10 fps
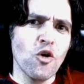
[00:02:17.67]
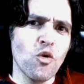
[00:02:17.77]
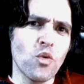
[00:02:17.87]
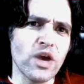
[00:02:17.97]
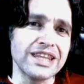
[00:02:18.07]

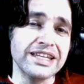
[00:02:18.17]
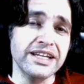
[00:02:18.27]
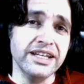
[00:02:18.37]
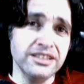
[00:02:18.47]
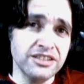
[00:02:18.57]
Well,
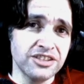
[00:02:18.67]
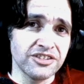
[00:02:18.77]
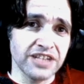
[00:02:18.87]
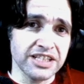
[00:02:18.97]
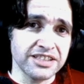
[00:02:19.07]

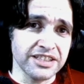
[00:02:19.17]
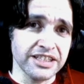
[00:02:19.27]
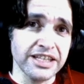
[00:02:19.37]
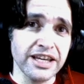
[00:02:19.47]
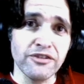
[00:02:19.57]

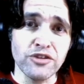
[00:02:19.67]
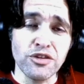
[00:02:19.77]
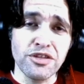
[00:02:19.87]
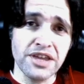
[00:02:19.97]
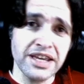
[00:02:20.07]
interestingly, if you
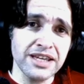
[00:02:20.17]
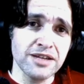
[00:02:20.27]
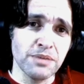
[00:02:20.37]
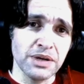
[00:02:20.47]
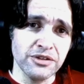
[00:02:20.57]
think
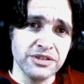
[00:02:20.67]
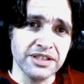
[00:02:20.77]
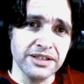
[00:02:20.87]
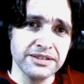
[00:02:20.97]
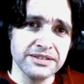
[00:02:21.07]
about
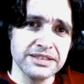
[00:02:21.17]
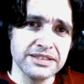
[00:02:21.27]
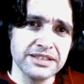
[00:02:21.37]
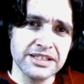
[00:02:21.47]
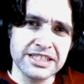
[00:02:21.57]
it
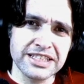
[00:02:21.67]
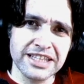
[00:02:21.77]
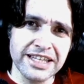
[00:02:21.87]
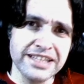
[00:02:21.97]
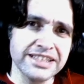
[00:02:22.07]

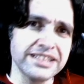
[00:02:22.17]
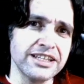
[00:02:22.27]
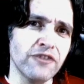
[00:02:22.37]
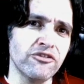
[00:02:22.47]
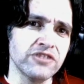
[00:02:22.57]
slightly
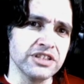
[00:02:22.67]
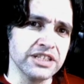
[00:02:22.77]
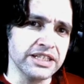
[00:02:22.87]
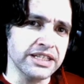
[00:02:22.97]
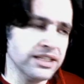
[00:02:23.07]

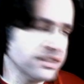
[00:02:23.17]
differently,